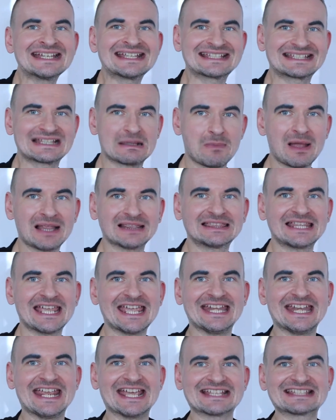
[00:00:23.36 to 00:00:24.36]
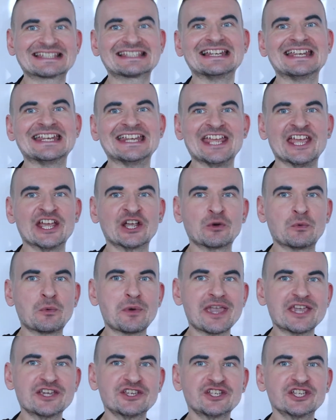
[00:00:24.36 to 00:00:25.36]
simultaneous linear
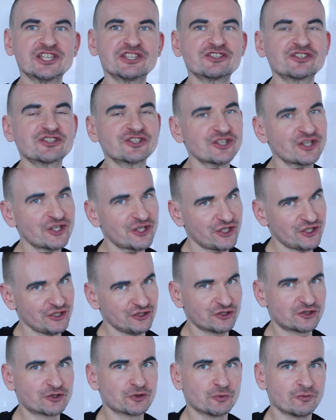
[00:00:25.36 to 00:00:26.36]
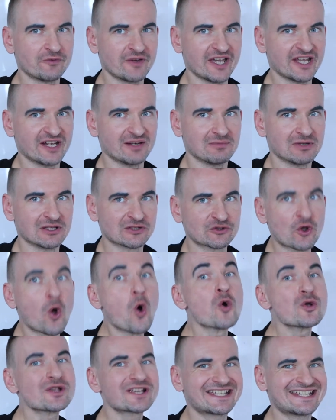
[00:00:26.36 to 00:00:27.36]
equations in two variables,
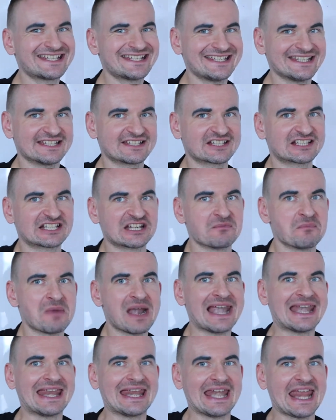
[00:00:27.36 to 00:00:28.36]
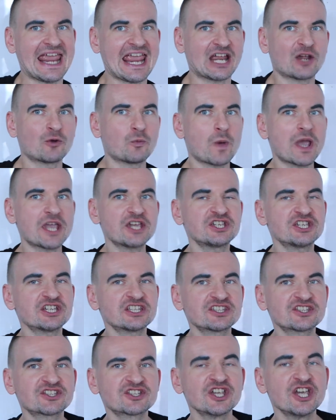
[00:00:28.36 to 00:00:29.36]
or system linear
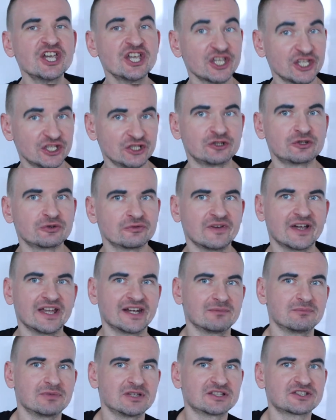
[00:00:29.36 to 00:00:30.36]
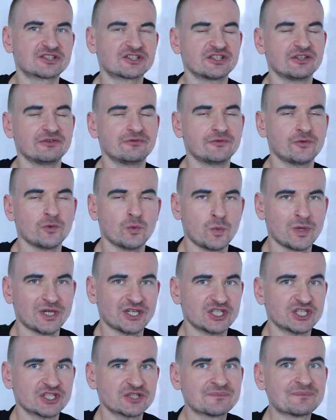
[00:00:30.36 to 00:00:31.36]
equations in two variables, if you
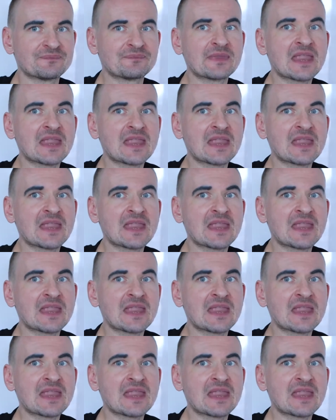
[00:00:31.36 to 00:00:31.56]
wish.